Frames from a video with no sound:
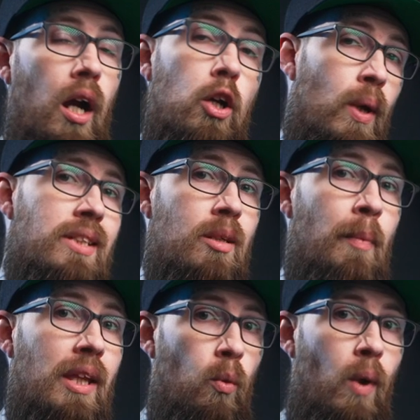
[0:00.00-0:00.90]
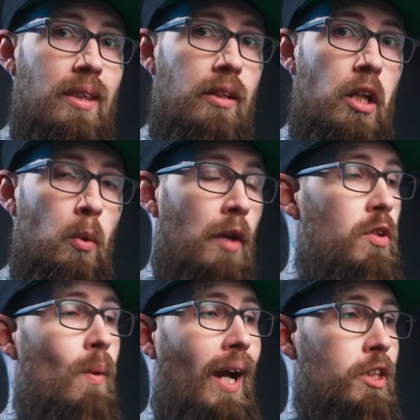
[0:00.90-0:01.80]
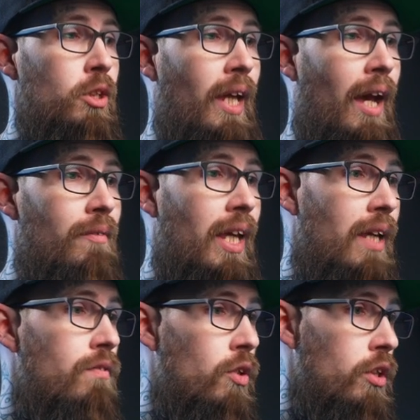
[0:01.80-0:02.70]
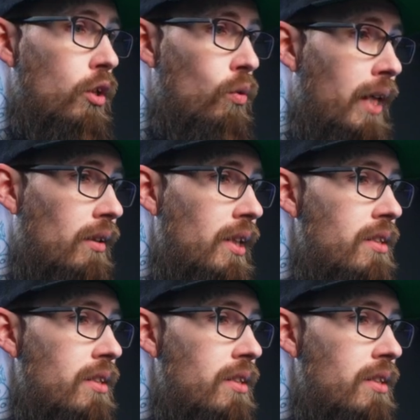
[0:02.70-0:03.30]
A quick tip and a way to know if you actually have it inverted correctly